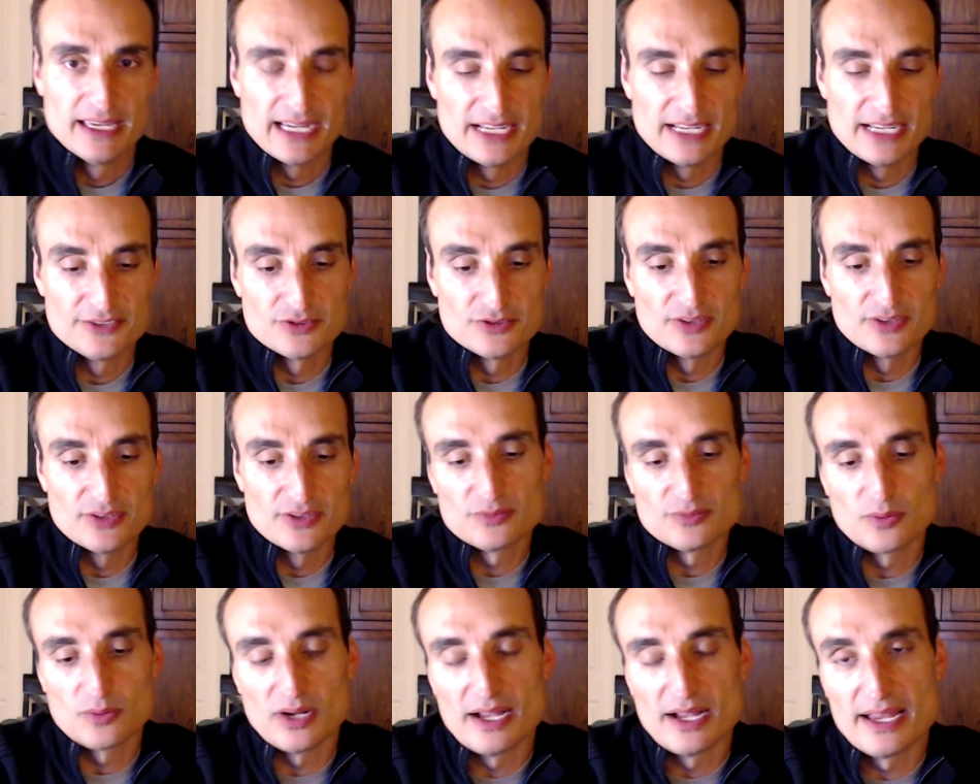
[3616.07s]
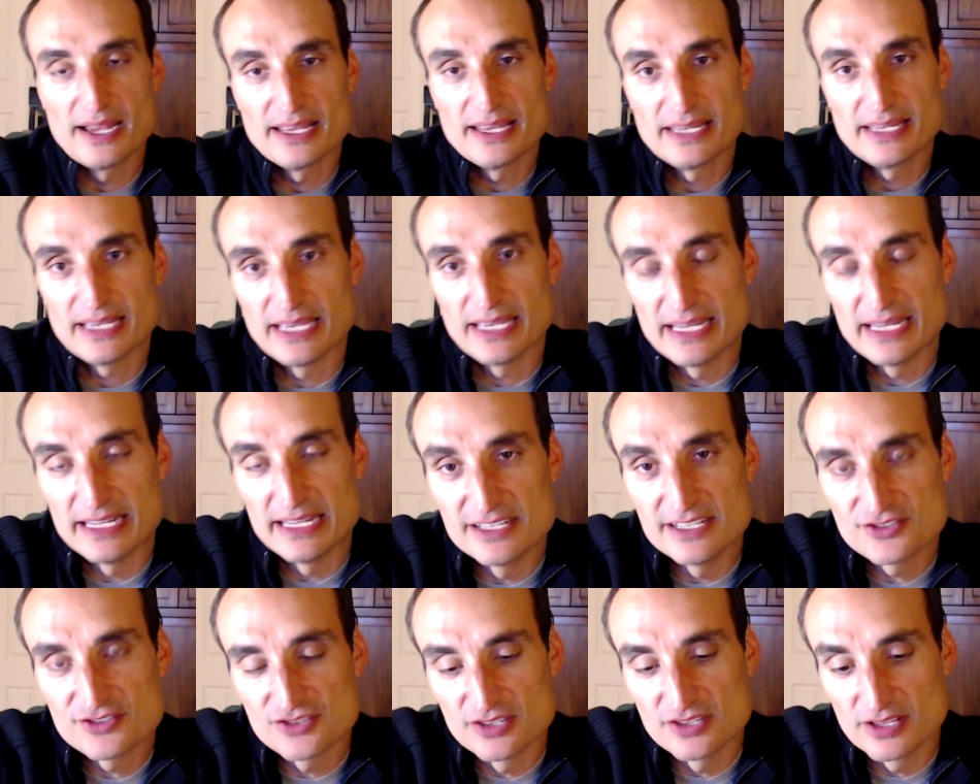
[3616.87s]
And so that's why, in
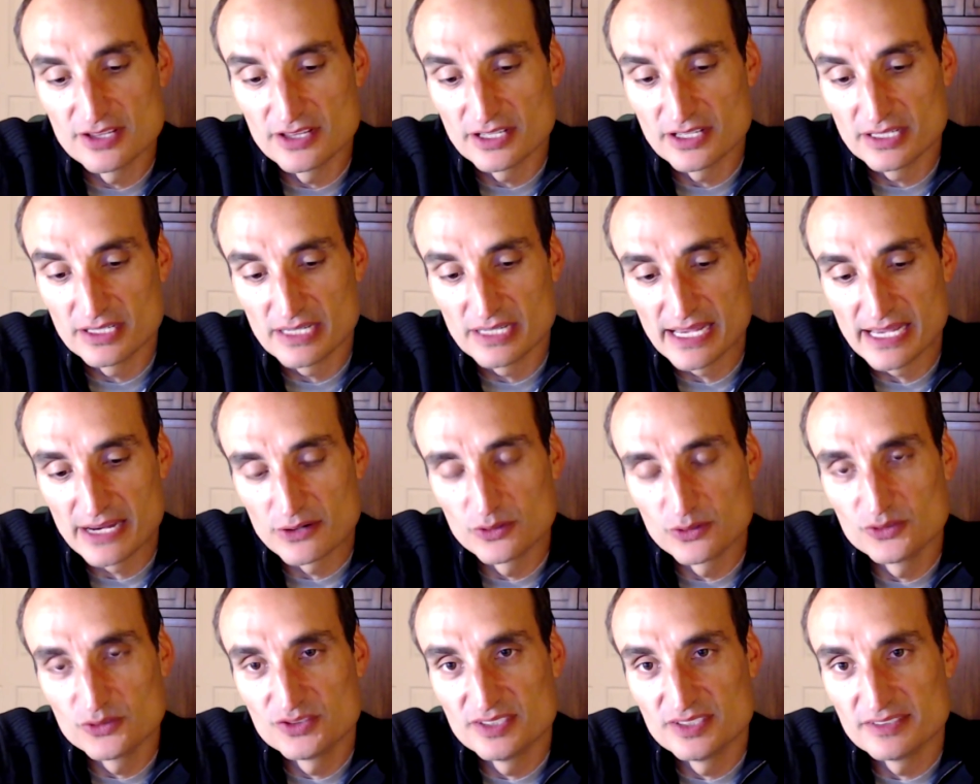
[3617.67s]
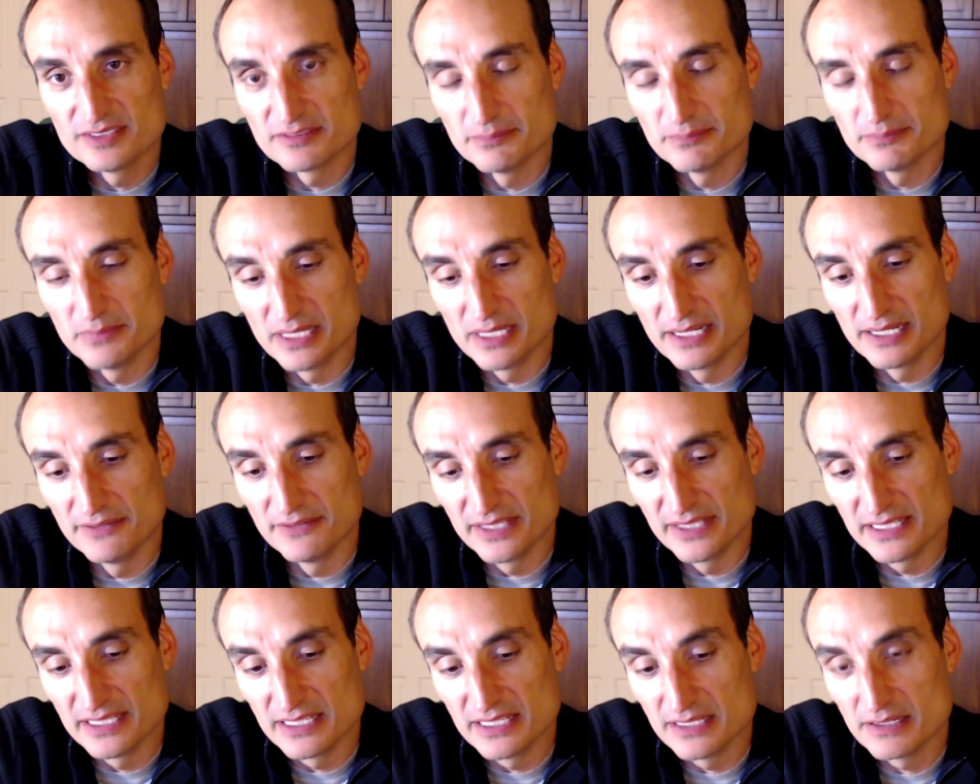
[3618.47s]
addition to the heroism
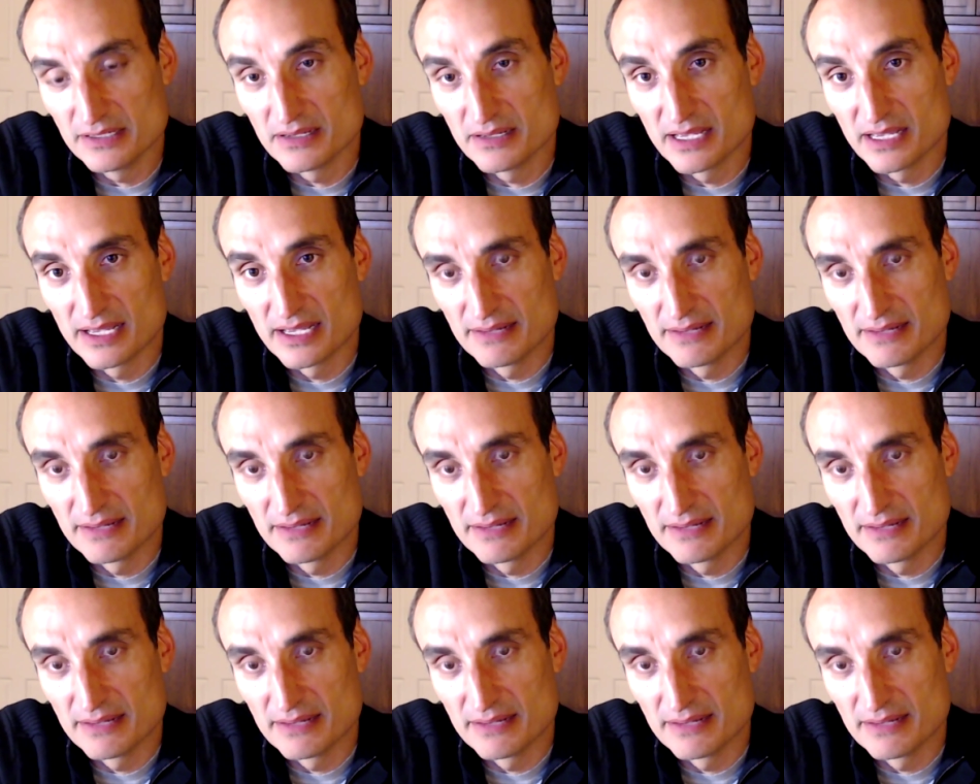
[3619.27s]
of a